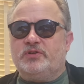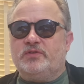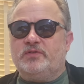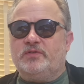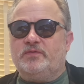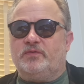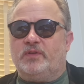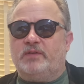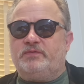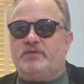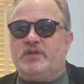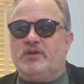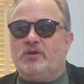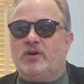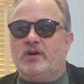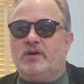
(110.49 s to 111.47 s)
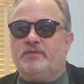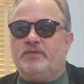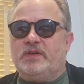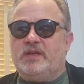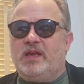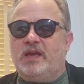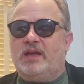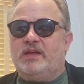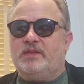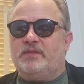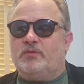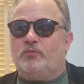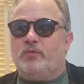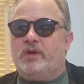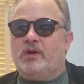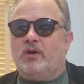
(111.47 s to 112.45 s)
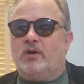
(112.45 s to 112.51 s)
of lifting off again, that
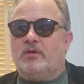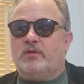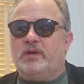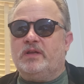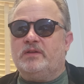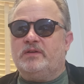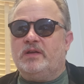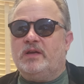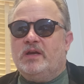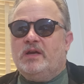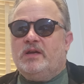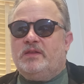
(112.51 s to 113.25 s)
we are in